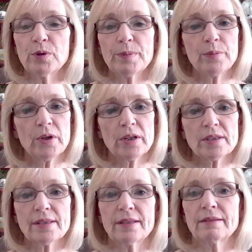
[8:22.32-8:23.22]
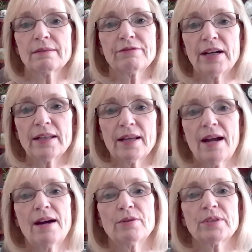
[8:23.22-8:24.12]
would be worse than finding
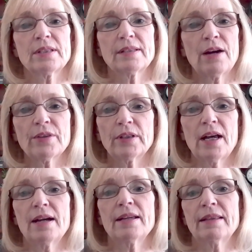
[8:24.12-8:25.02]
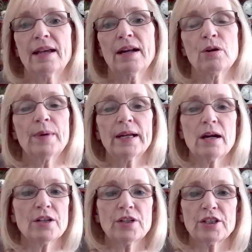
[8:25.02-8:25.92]
out down the line that, oh my
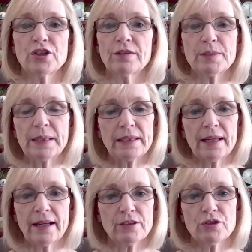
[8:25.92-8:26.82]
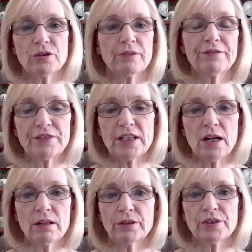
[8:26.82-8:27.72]
gosh, I should have spent that extra
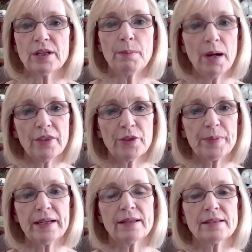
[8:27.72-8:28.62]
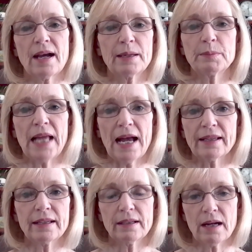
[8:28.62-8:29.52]
$50 a month because I am
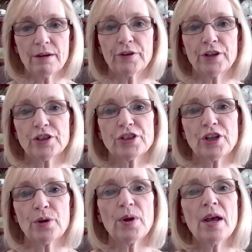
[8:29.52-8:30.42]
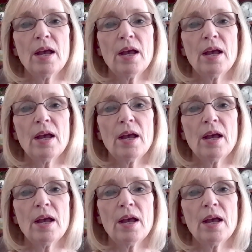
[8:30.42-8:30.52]
lacking in a coverage. So